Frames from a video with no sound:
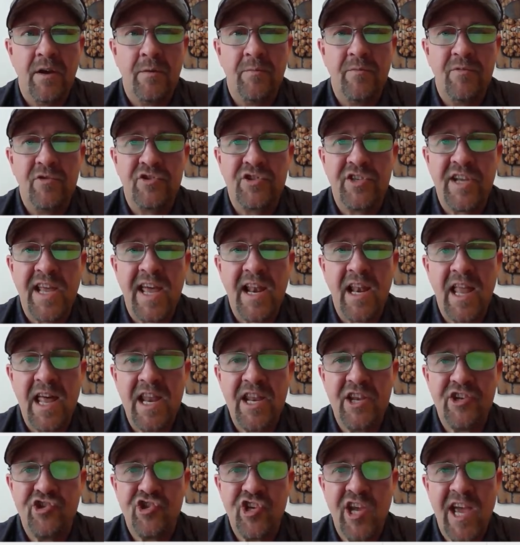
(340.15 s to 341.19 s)
There's not a lot
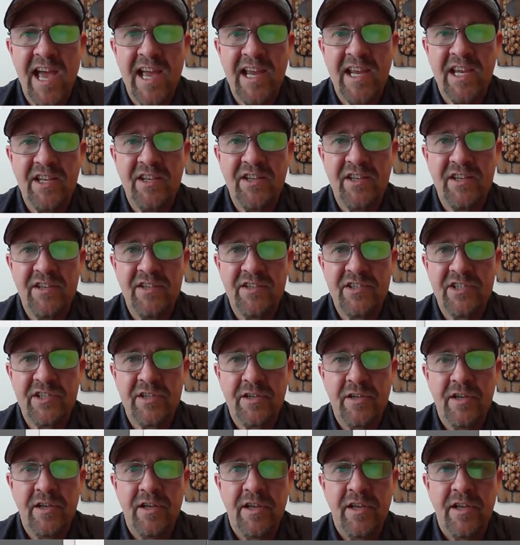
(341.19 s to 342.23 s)
of jaggedness.
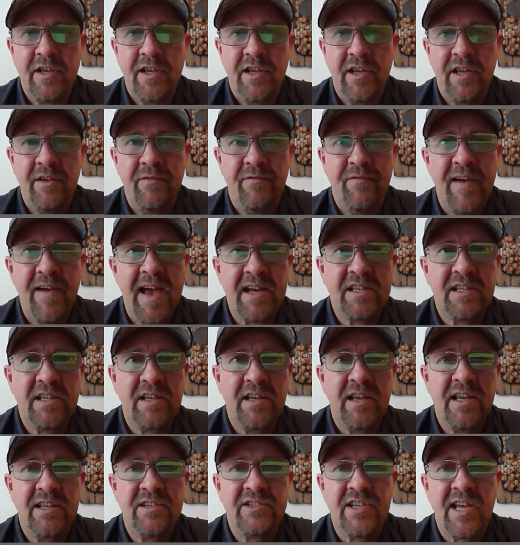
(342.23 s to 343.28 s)
In fact,
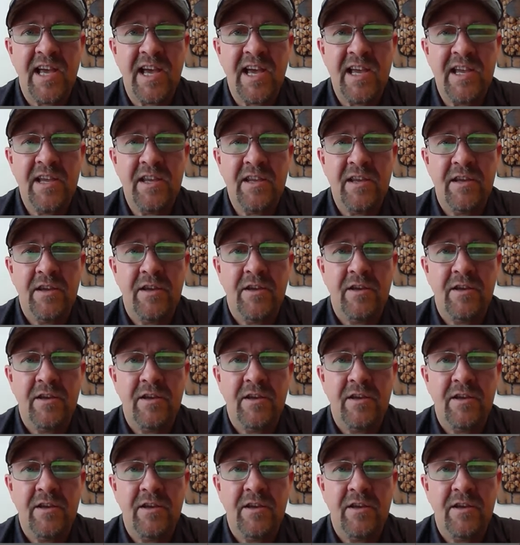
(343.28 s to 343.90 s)
as I